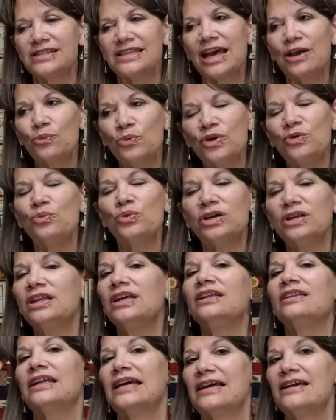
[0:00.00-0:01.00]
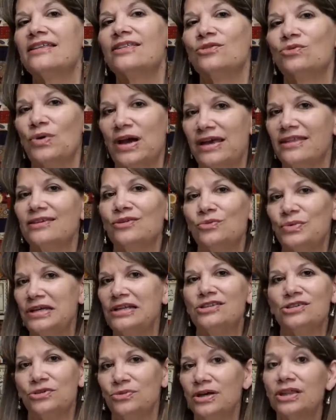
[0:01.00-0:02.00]
and we really like the way that we
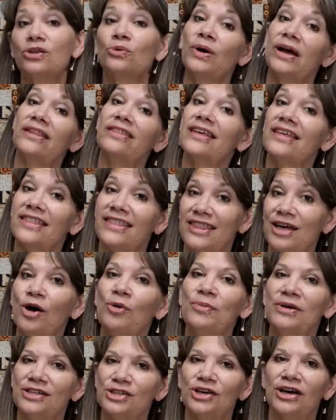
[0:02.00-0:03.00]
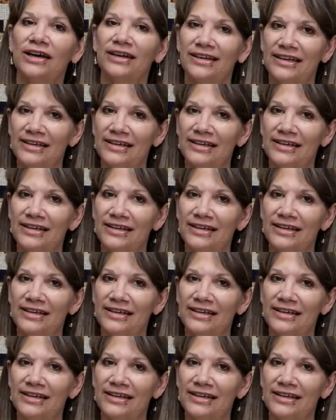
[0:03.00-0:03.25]
do it the way that thelma taught